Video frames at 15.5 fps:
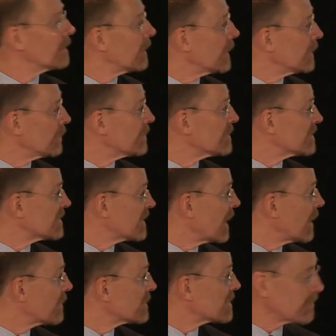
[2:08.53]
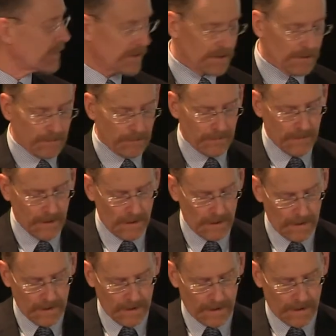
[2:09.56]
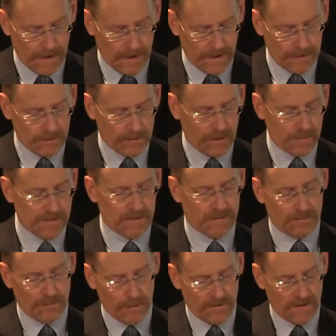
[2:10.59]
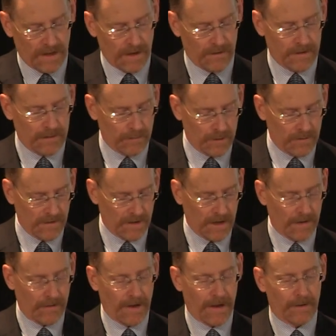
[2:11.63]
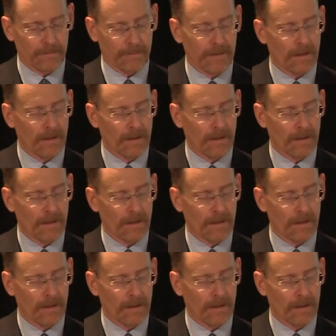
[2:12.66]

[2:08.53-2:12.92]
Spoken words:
It uses air as a medium in terms of moving air in, moving air out.